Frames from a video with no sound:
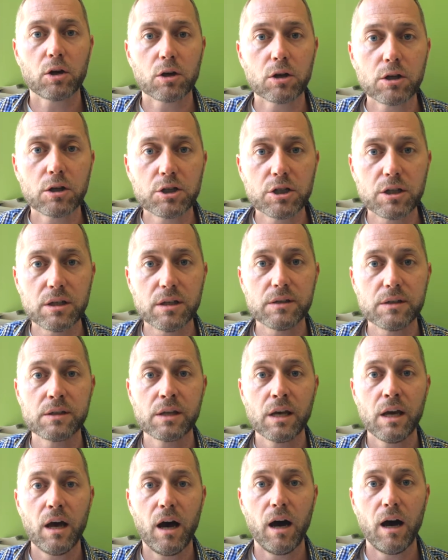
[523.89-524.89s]

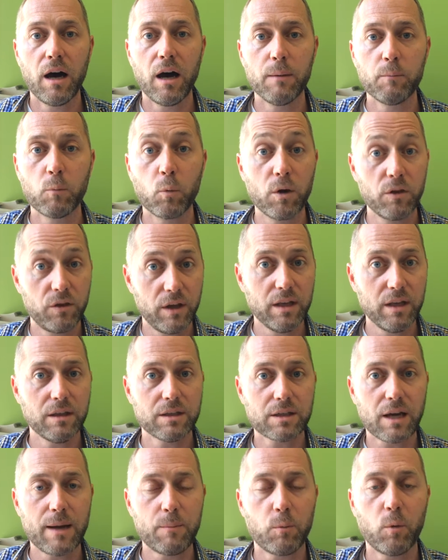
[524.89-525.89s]
urges within the
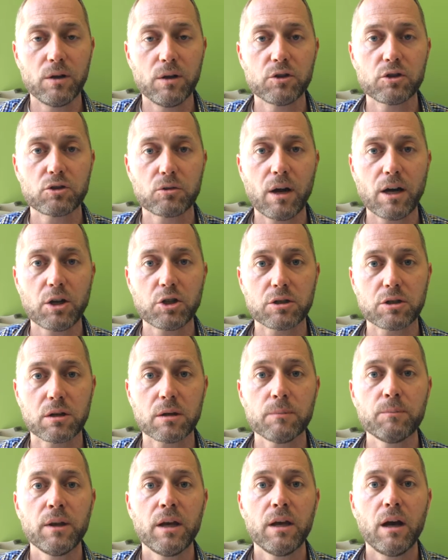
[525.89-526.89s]
type 1
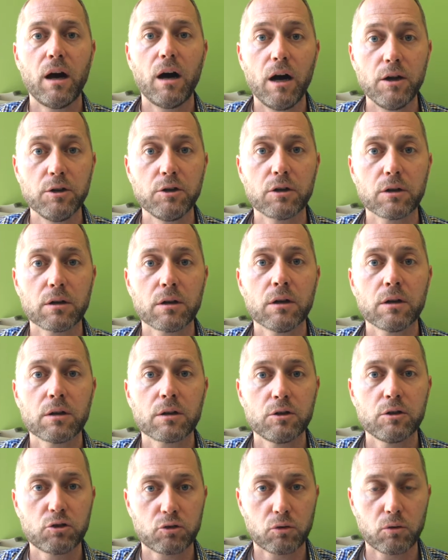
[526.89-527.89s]
structure under
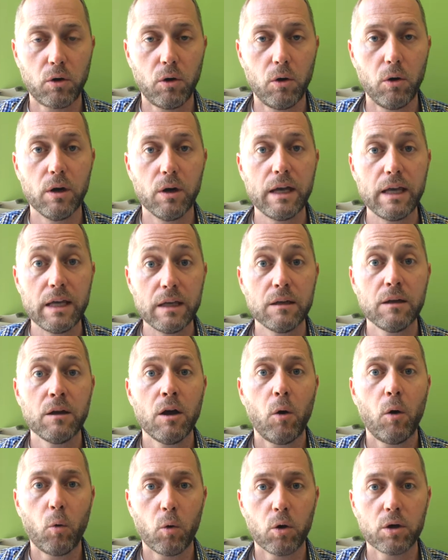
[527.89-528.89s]
control, in
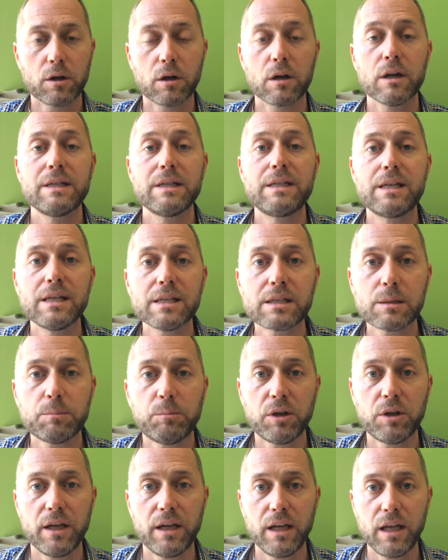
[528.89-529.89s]
order,
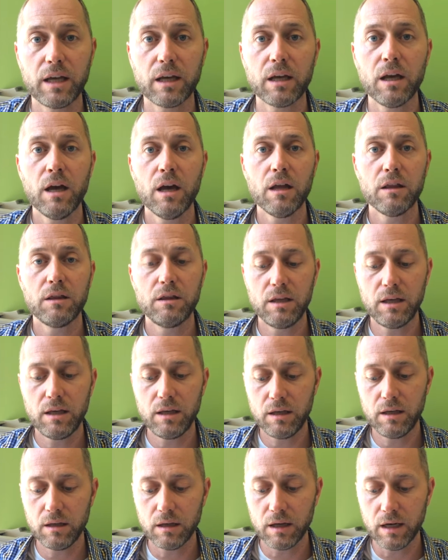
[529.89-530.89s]
disciplining
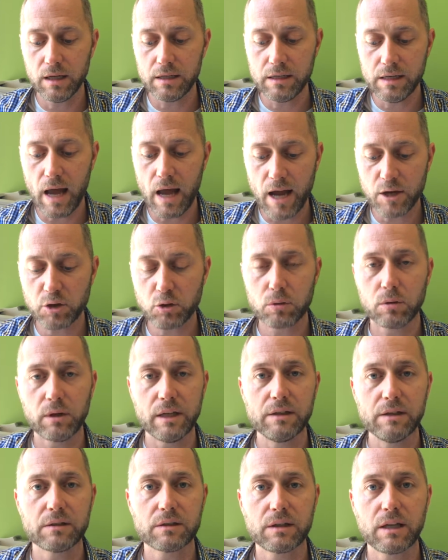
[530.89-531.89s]
the natural
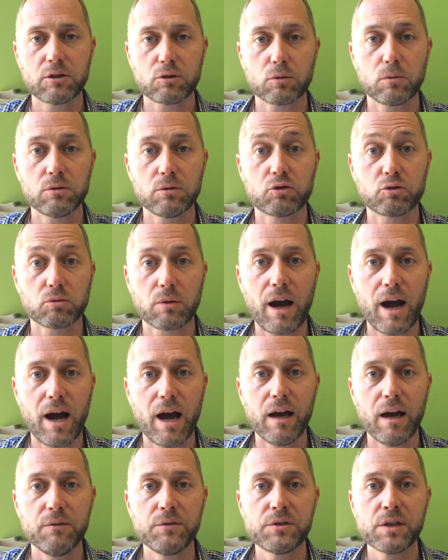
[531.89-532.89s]
instinctual
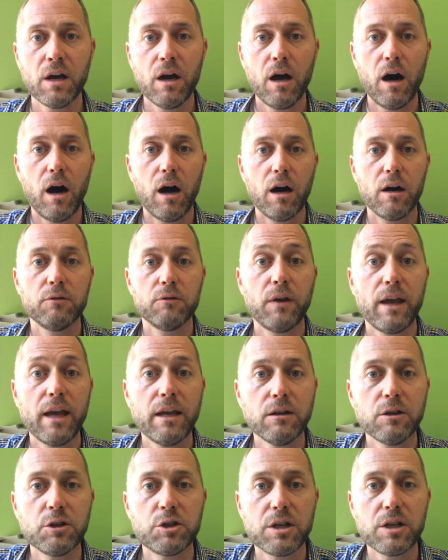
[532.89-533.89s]
drives of
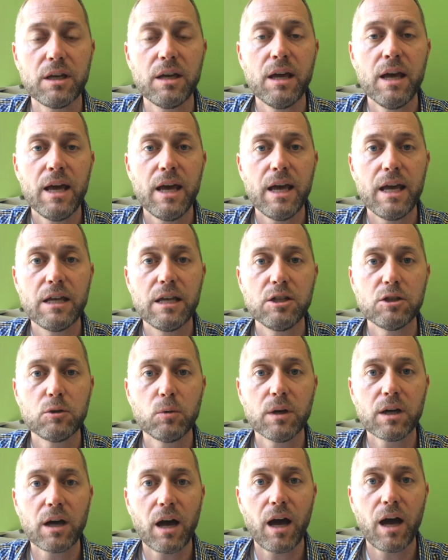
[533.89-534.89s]
energy
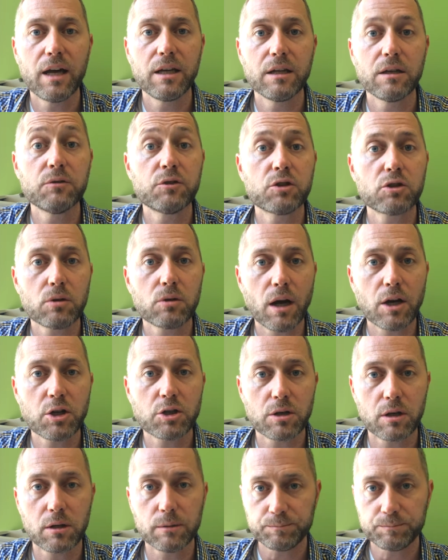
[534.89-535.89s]
into a kind of
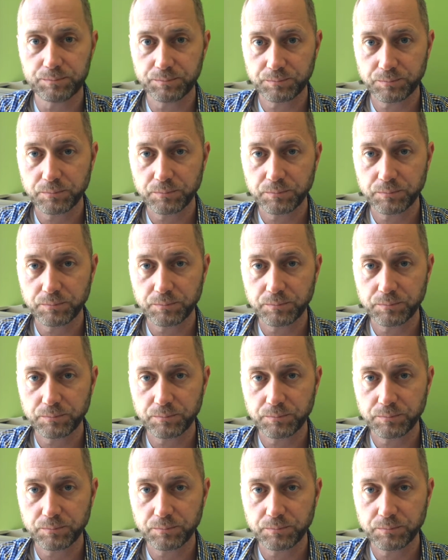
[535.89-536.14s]
structure.